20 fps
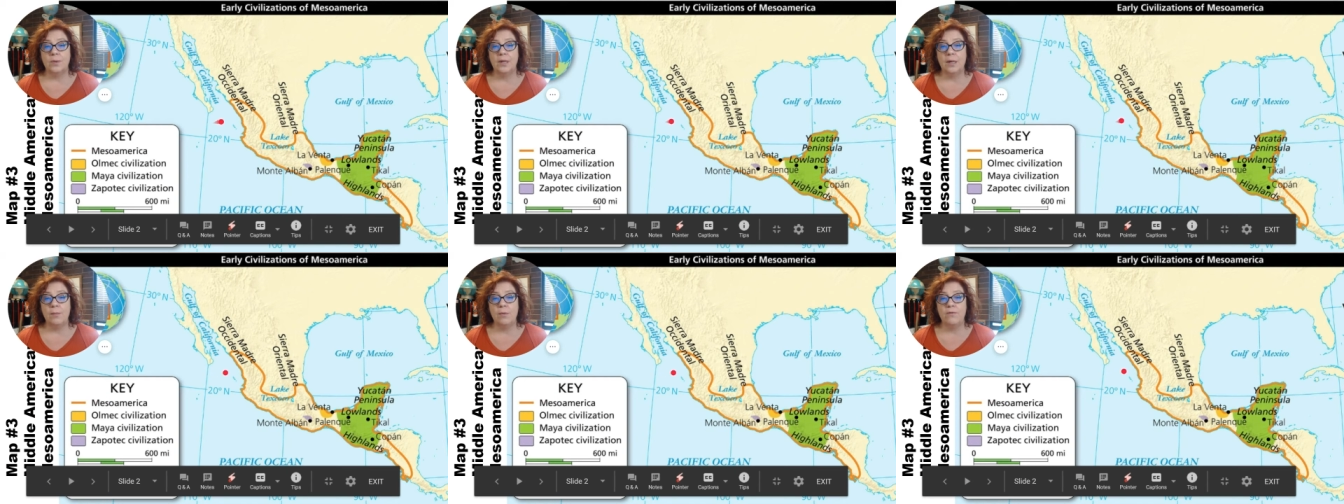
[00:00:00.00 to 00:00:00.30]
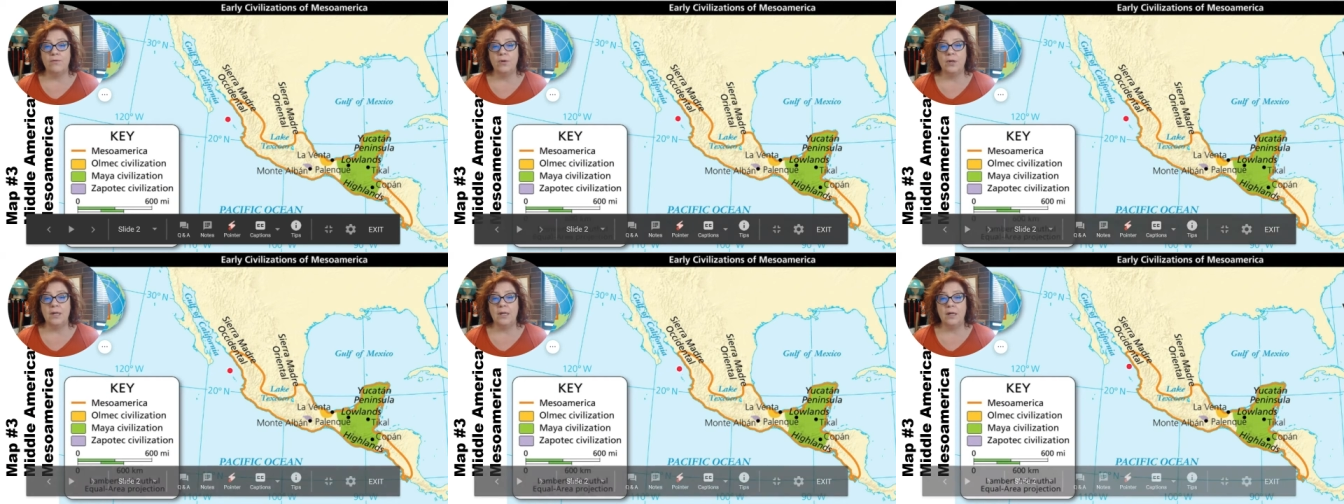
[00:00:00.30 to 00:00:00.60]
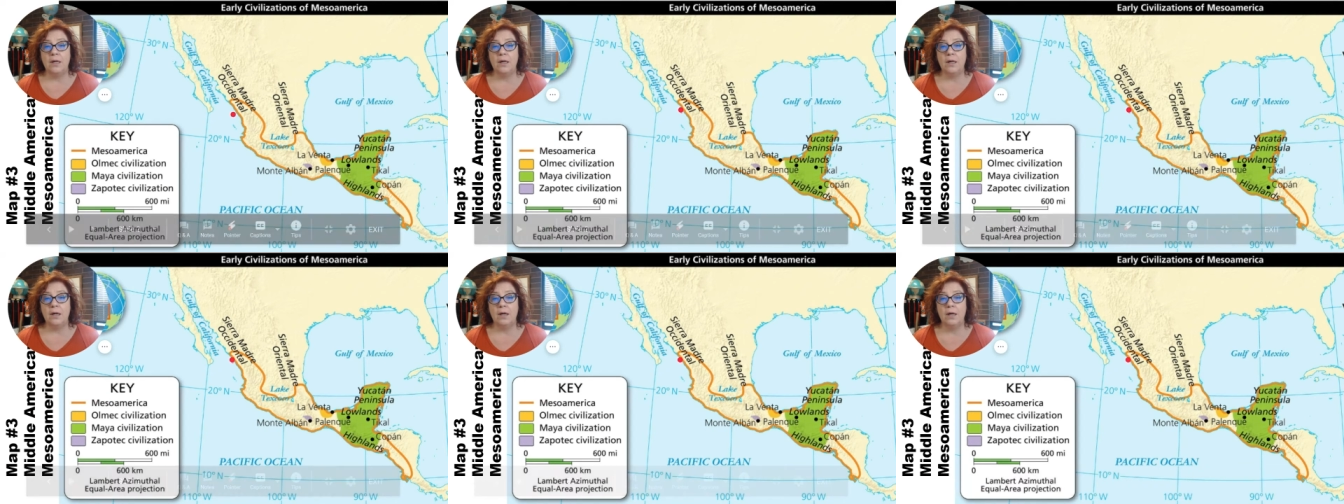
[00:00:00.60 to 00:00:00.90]
we come over
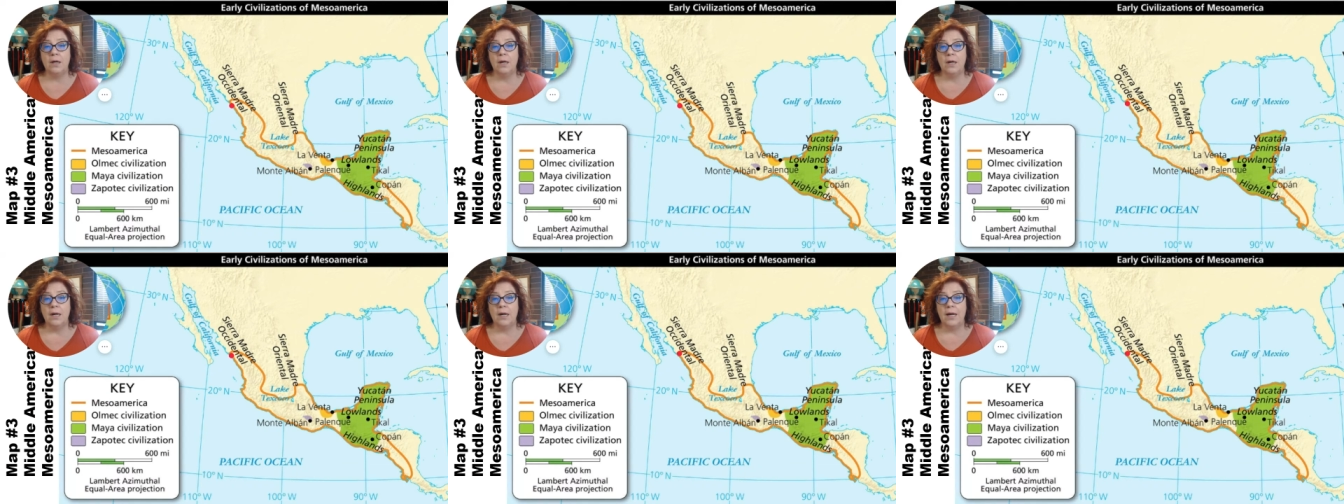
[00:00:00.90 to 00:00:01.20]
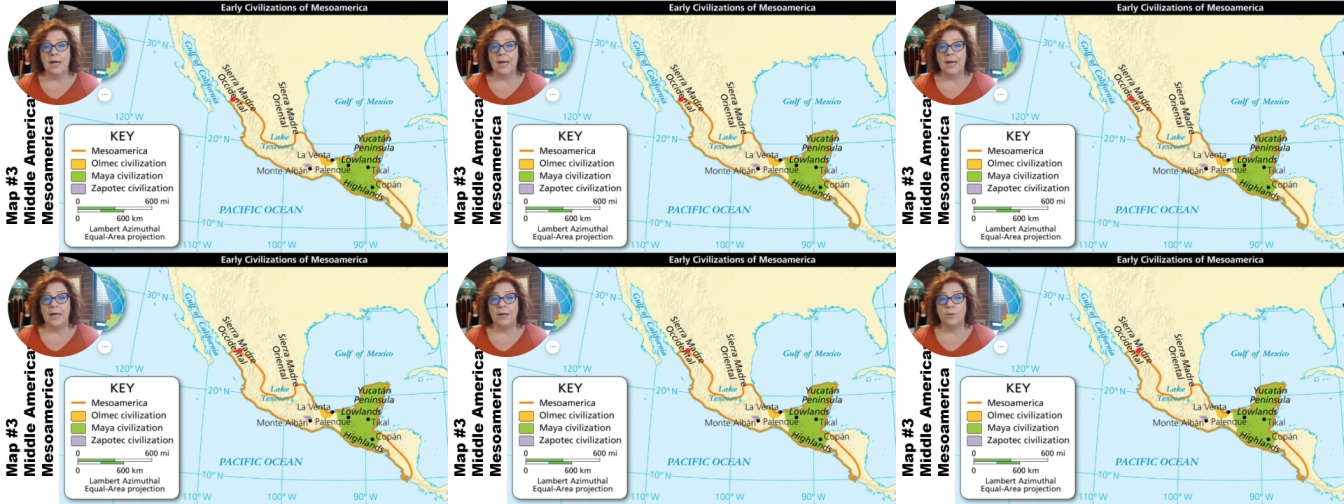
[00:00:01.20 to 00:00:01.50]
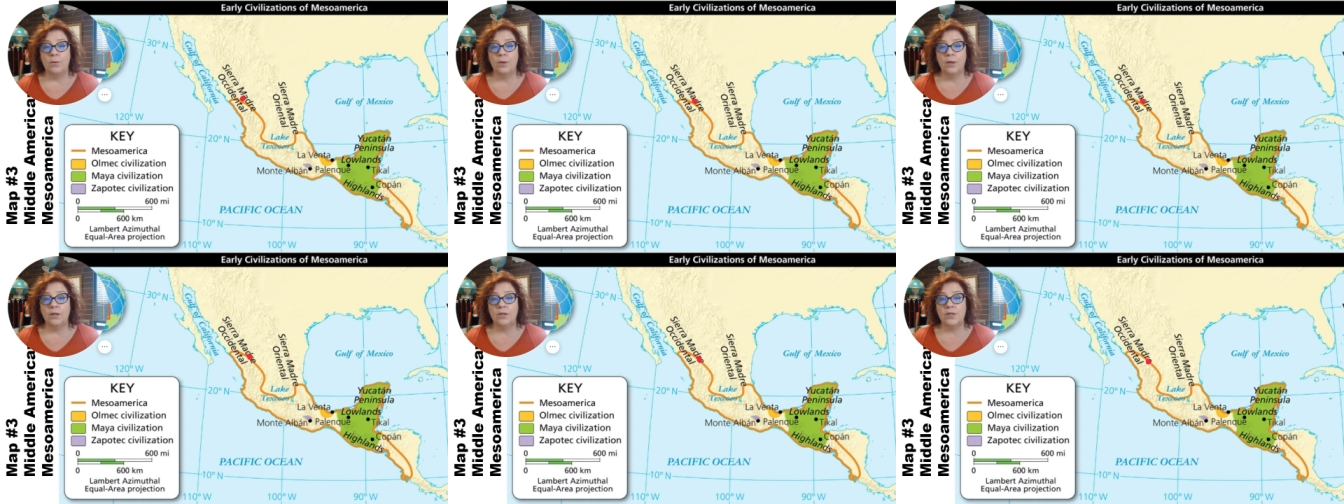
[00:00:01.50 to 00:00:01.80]
here
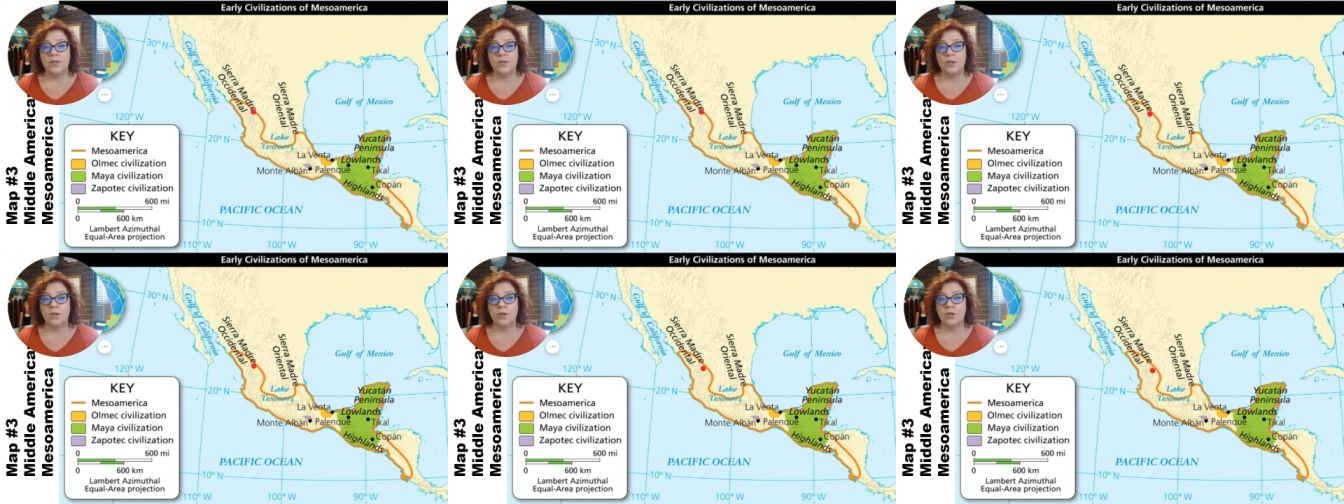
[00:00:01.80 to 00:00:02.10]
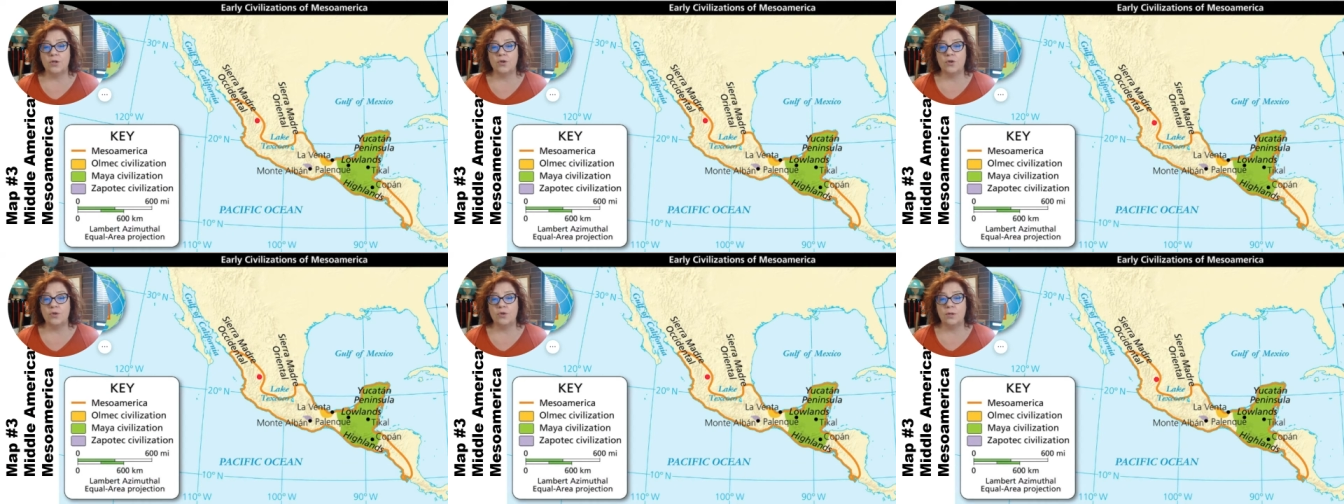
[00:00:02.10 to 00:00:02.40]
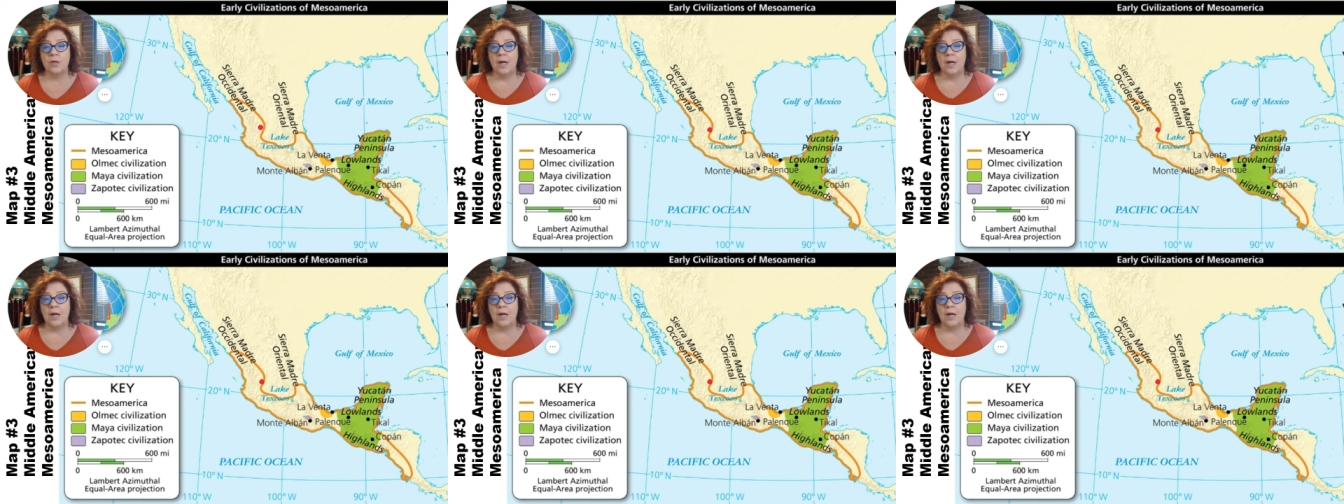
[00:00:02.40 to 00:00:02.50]
and we're just going to...